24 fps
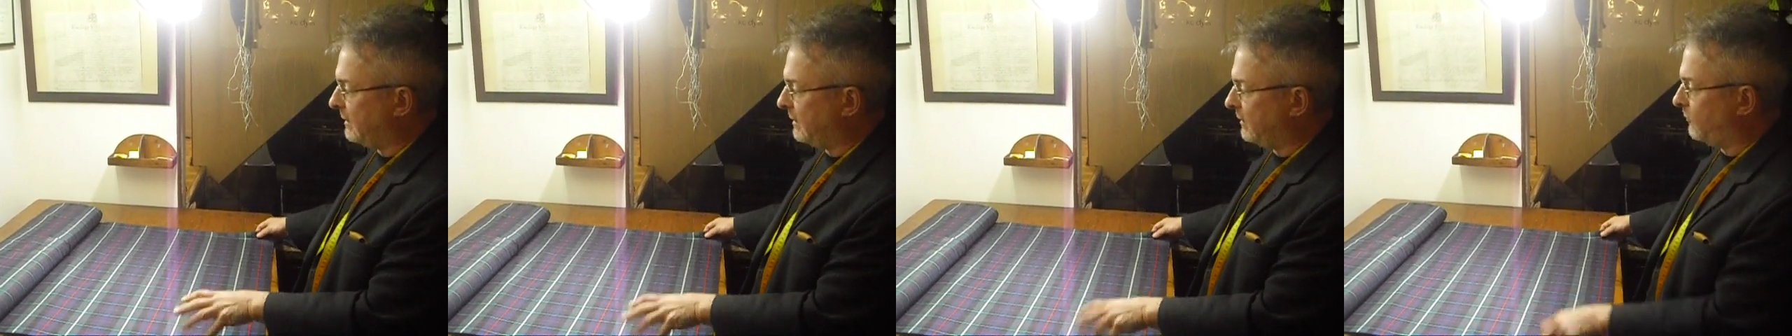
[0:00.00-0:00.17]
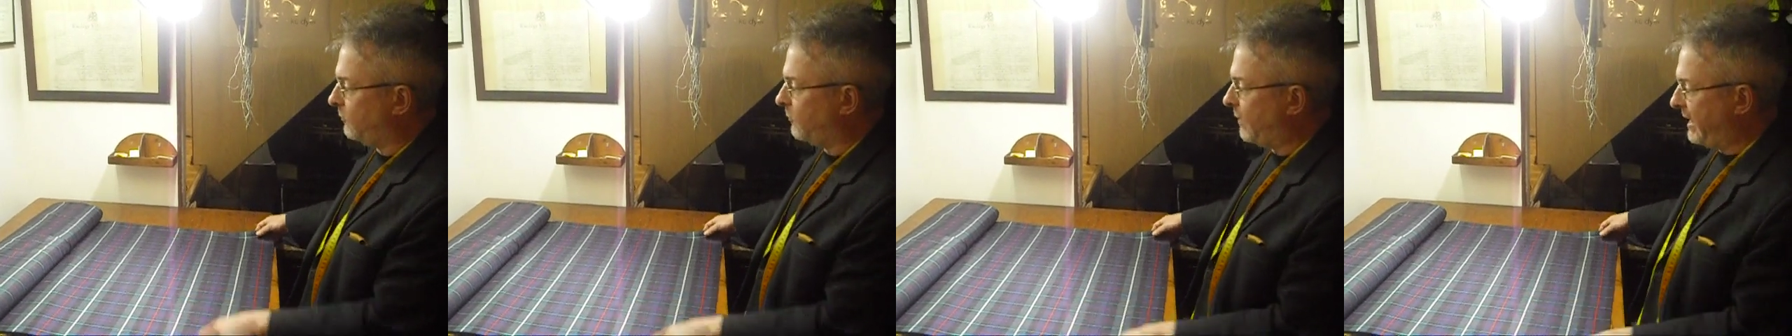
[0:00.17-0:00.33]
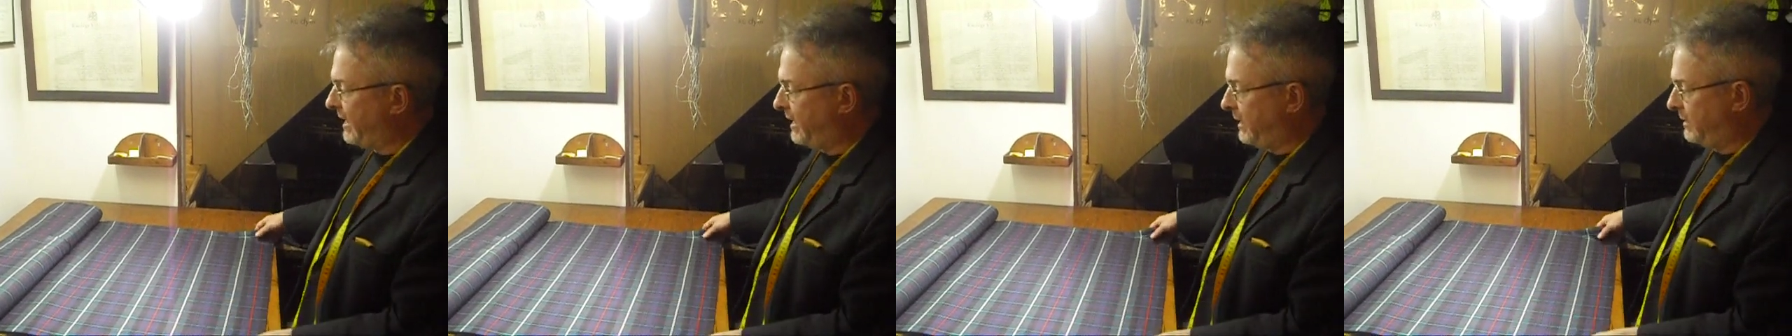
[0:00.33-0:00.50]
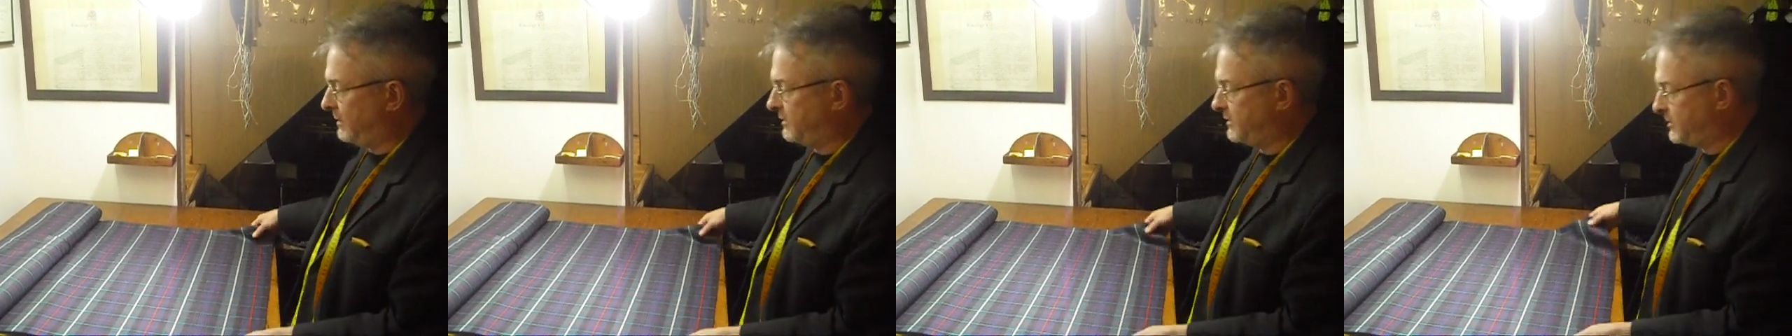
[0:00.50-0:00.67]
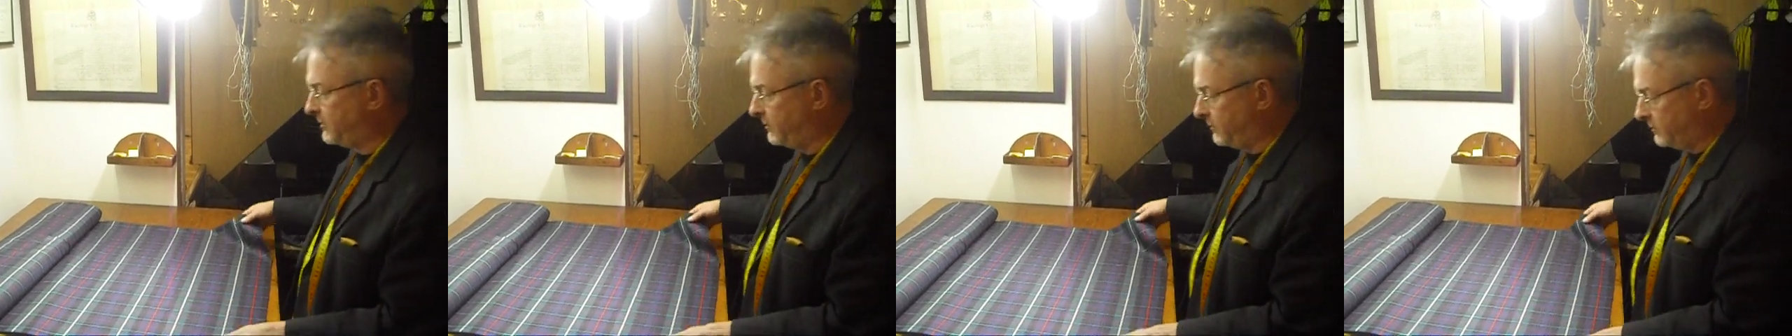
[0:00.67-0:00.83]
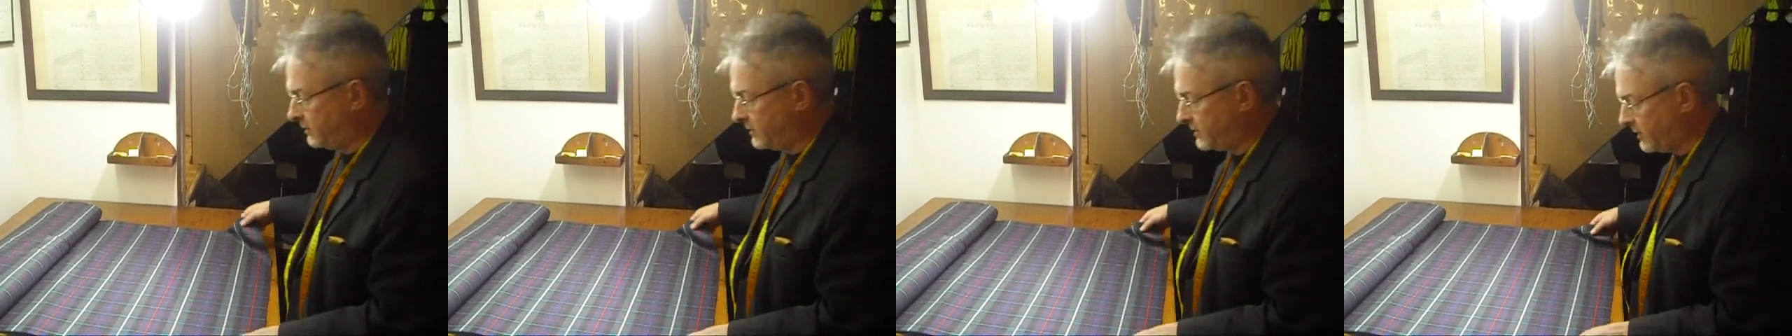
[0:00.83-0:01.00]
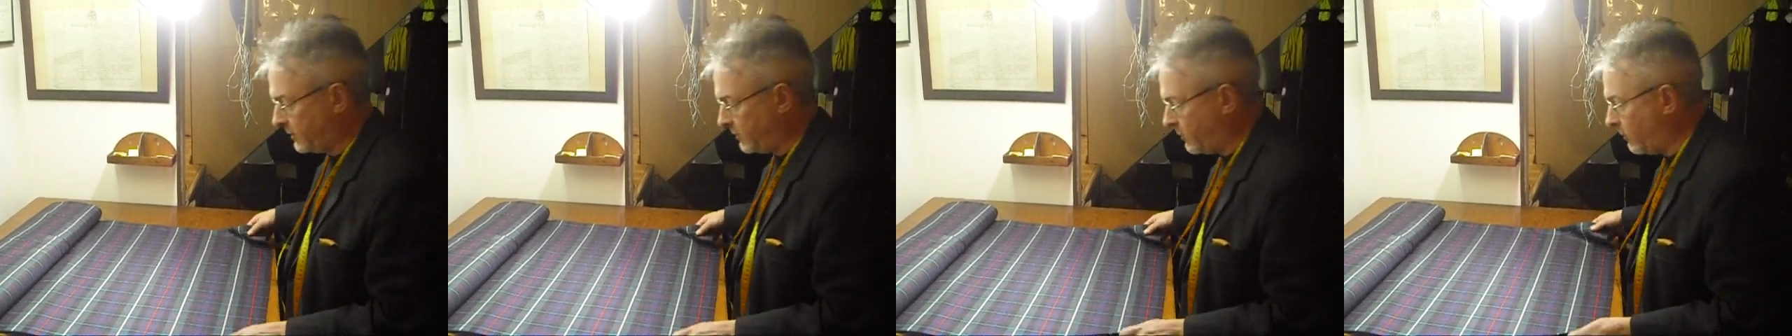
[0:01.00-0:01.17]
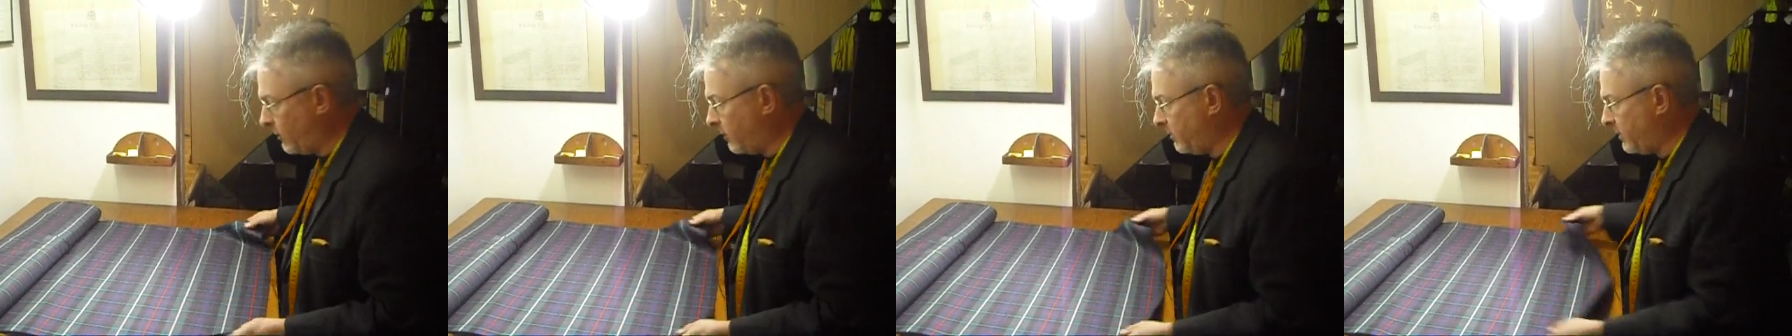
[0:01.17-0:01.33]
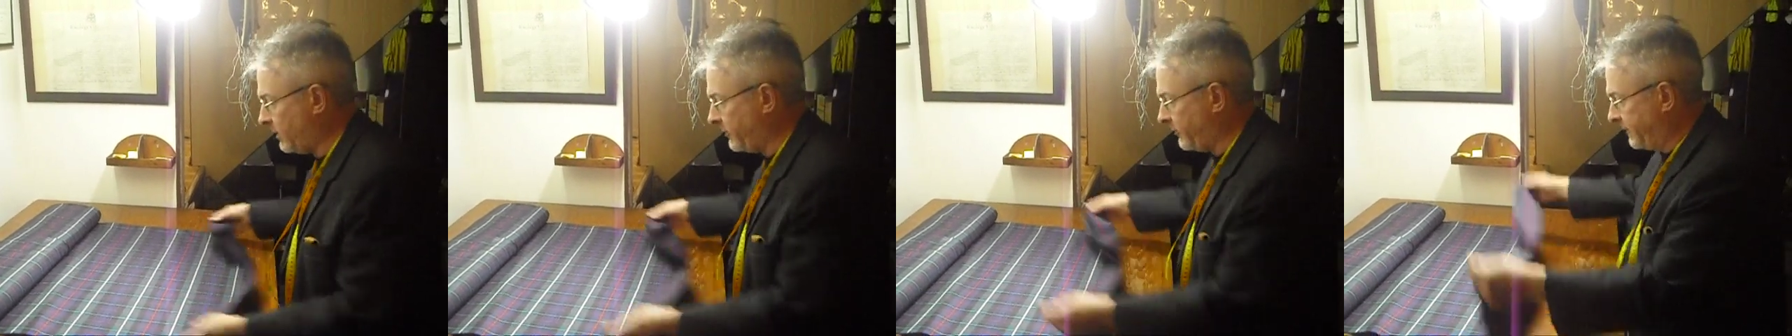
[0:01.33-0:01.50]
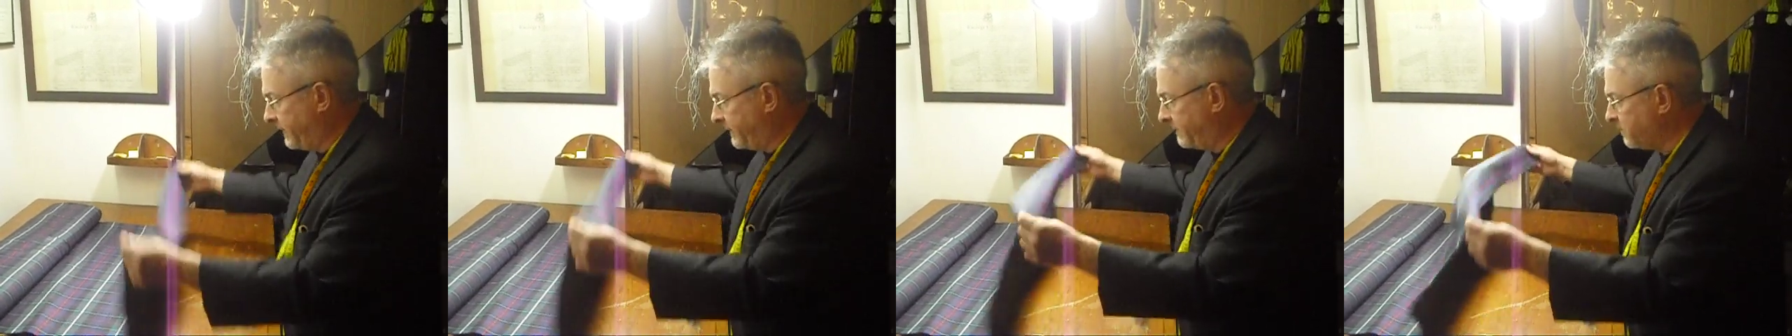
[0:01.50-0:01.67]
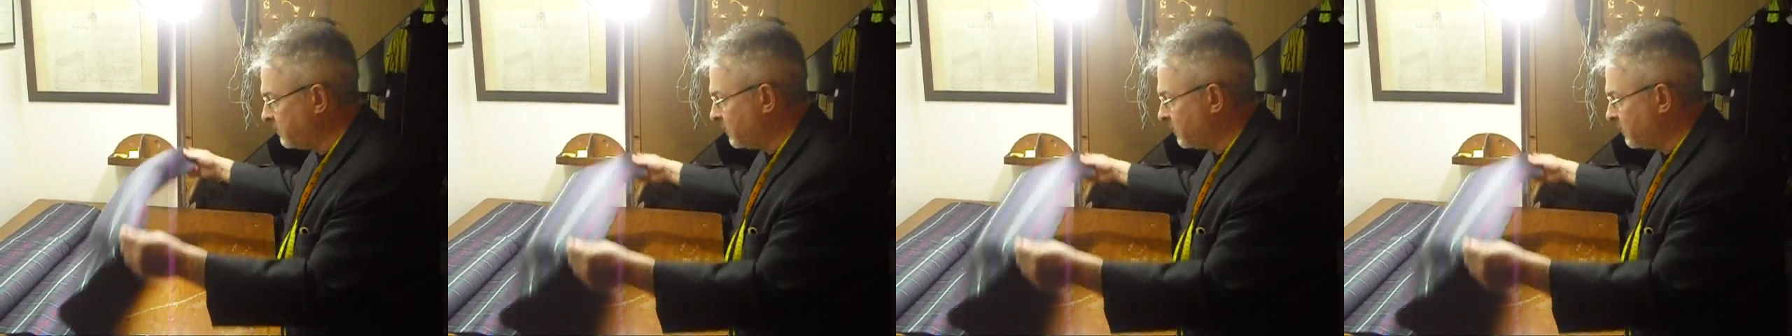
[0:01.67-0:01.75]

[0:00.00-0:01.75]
way to go about it.